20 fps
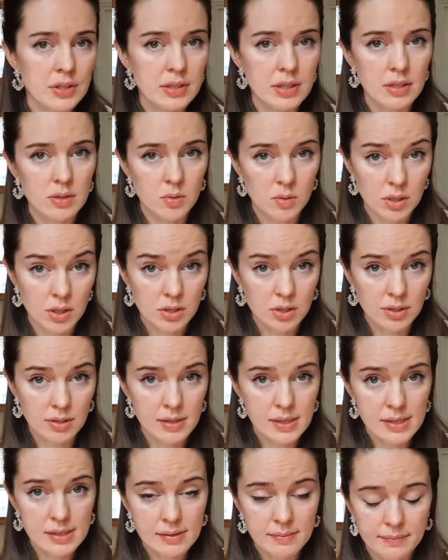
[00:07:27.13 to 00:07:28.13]

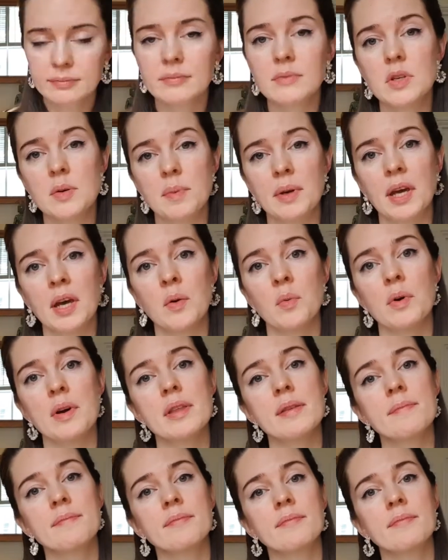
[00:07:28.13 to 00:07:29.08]
situations to begin with.